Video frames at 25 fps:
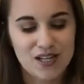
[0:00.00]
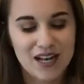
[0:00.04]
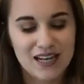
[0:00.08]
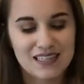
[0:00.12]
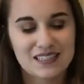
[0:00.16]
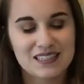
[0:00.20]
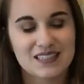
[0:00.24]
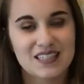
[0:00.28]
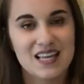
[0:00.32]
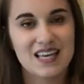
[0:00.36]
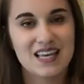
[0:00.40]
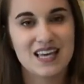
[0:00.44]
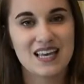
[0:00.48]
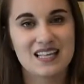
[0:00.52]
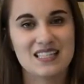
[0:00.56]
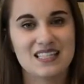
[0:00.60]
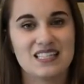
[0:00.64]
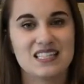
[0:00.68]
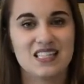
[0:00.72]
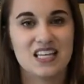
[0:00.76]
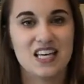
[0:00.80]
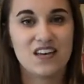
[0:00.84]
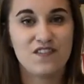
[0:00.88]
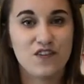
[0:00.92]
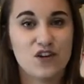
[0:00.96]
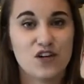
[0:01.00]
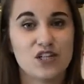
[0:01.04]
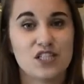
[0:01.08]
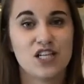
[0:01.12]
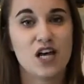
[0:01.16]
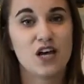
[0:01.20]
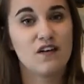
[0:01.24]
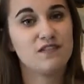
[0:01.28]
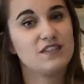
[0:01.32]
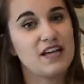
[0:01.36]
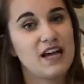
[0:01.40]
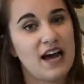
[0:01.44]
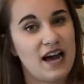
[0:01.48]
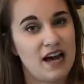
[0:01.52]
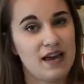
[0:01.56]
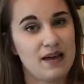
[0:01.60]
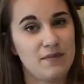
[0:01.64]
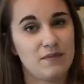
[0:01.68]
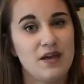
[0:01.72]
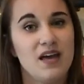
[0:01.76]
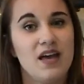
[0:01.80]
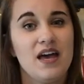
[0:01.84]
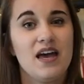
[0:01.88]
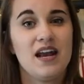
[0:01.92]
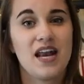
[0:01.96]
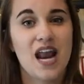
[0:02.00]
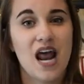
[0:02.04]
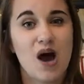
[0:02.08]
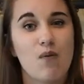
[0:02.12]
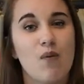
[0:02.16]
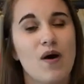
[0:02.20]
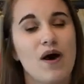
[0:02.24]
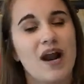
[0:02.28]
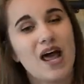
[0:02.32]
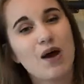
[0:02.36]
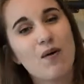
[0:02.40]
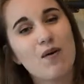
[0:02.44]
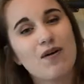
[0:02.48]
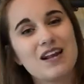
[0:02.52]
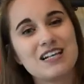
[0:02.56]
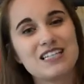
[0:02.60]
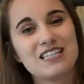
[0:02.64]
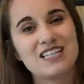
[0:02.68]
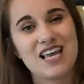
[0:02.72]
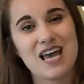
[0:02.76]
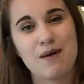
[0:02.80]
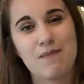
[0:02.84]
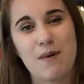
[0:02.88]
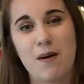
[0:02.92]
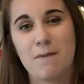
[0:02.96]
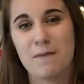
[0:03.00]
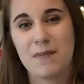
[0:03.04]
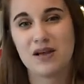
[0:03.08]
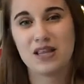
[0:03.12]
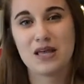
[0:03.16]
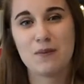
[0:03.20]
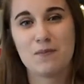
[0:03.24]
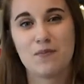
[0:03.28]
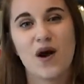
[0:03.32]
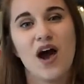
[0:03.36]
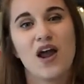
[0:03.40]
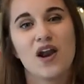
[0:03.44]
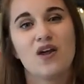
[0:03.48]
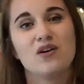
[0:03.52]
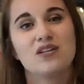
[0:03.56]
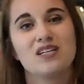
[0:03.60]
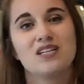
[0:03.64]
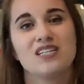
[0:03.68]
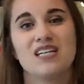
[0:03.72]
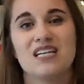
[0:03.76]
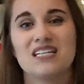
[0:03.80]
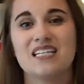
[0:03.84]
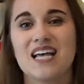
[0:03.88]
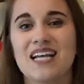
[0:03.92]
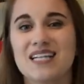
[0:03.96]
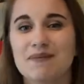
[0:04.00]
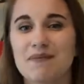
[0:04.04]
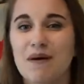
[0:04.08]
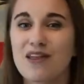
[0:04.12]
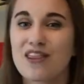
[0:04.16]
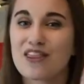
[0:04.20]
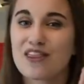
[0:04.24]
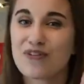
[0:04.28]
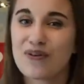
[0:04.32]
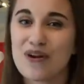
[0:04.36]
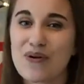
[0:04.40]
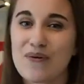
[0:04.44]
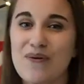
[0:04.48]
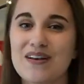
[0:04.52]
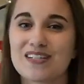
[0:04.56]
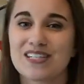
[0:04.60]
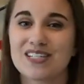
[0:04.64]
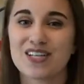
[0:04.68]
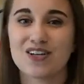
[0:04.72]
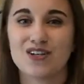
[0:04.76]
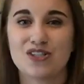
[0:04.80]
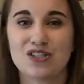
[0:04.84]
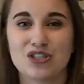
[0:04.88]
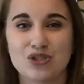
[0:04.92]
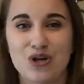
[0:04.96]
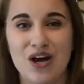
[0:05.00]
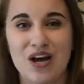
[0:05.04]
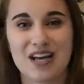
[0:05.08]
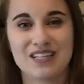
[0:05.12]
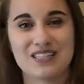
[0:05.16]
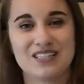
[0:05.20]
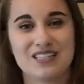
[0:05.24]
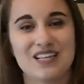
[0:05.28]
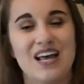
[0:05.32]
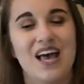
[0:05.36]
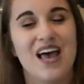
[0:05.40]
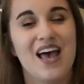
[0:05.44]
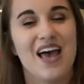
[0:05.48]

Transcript: the next thing is give yourself time. Now what I want to say about MillyBridal, it takes about 3 weeks to get your dress.